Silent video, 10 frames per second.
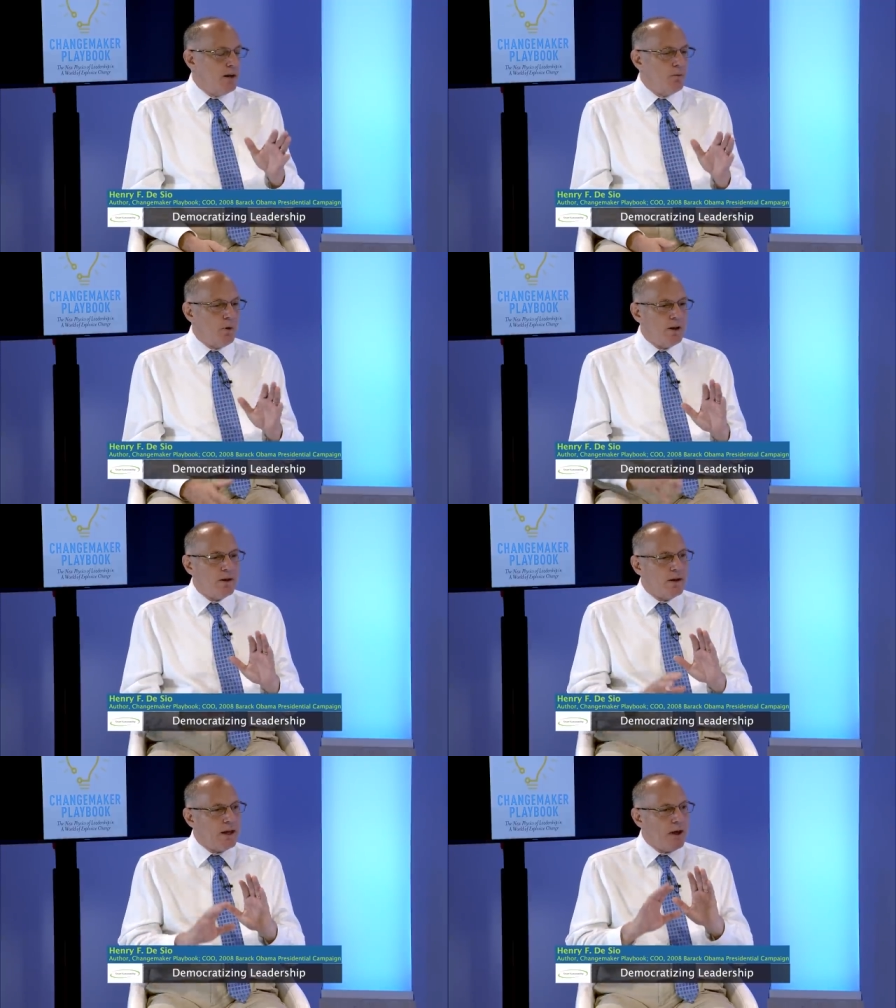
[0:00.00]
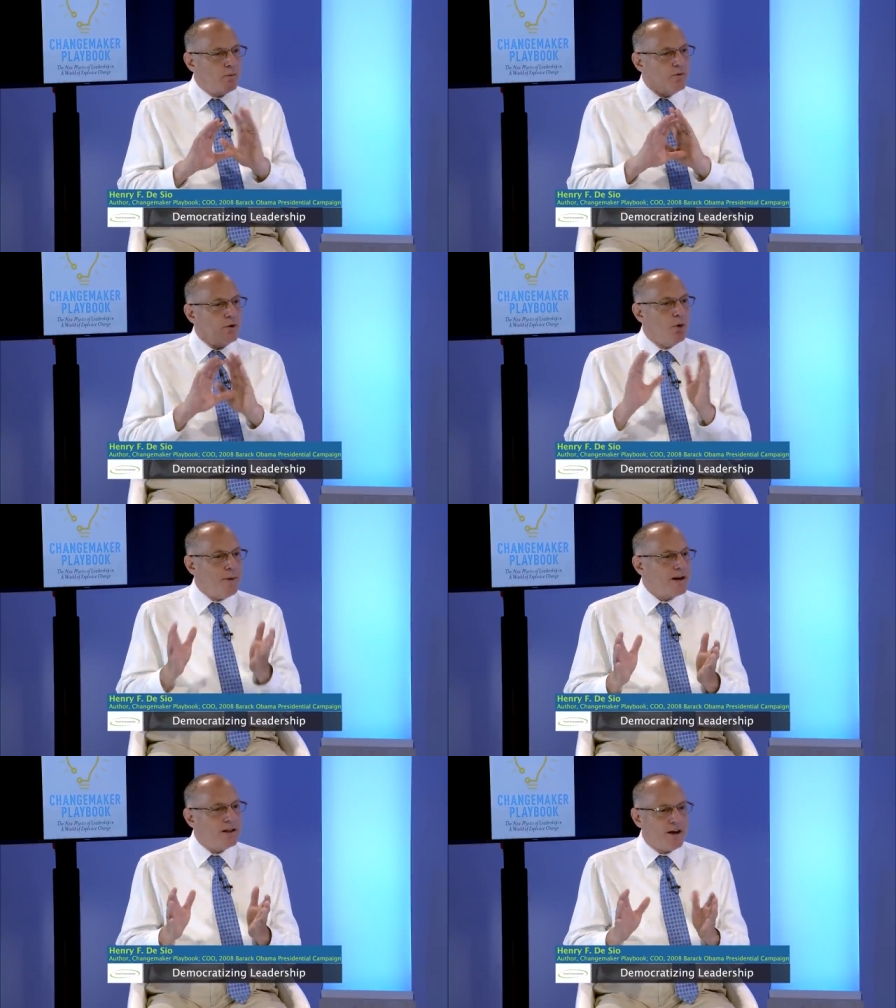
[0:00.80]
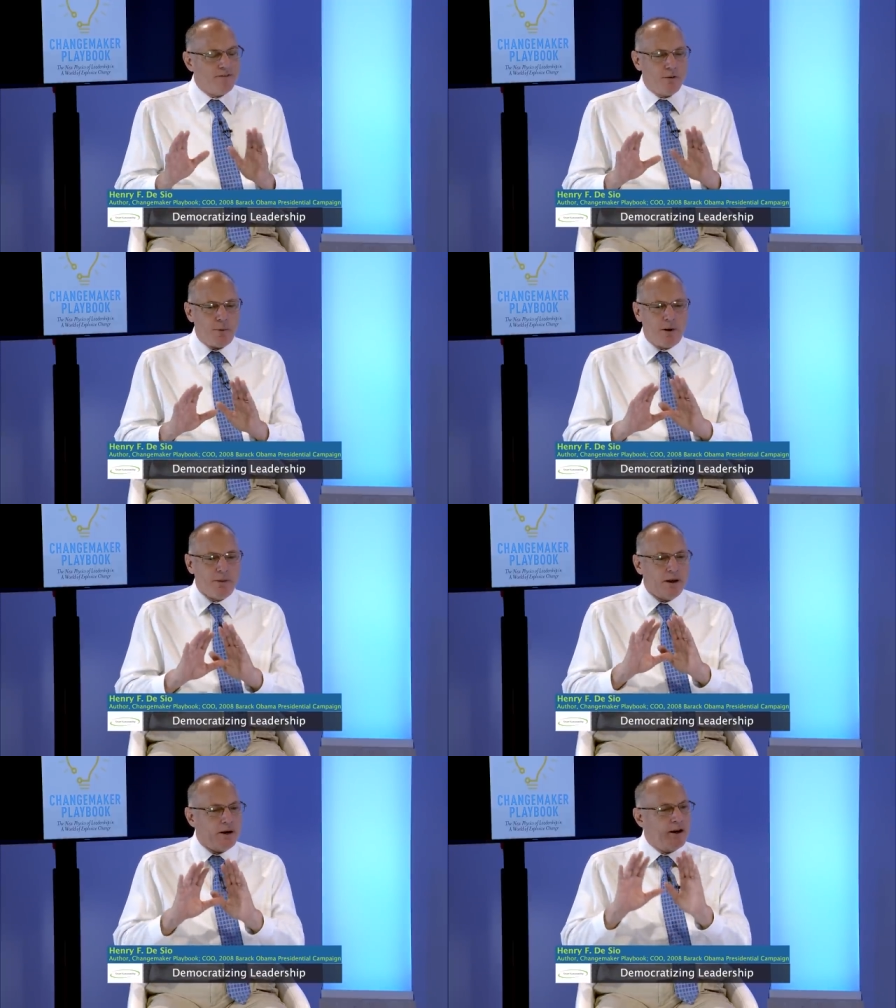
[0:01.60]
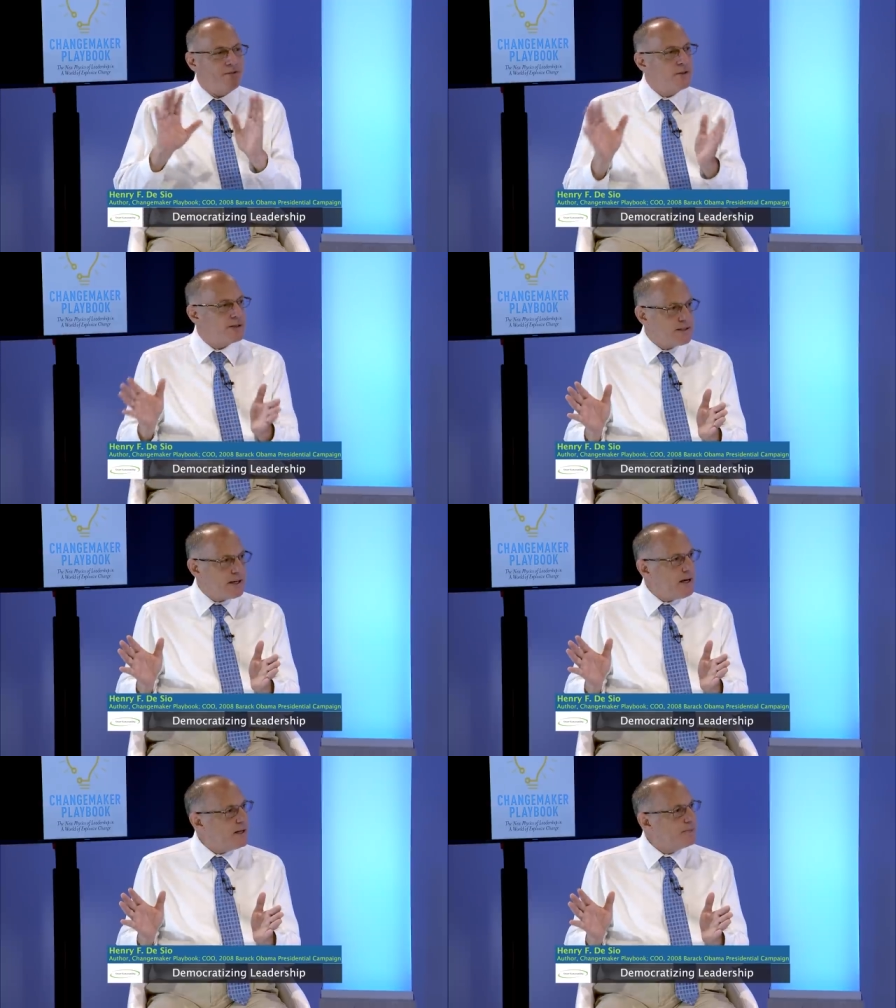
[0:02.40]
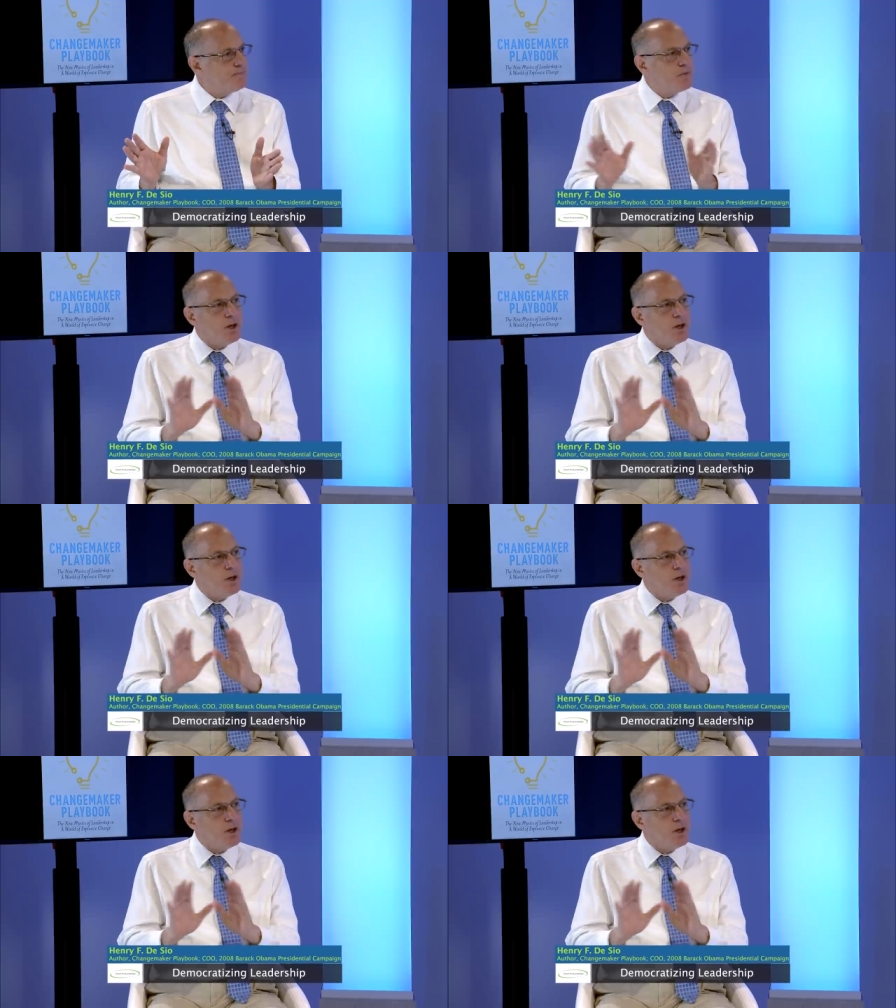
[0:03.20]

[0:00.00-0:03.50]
and one of the again if we go back to that football player if you see it